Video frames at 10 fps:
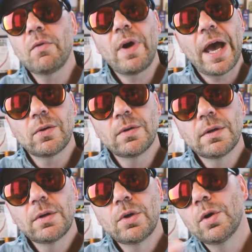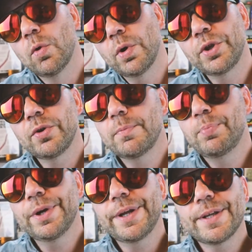a rattle, or you could
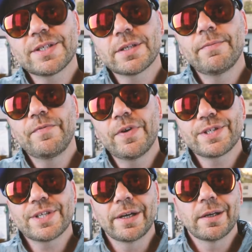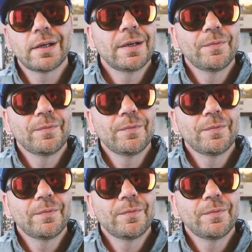put in some fish scent.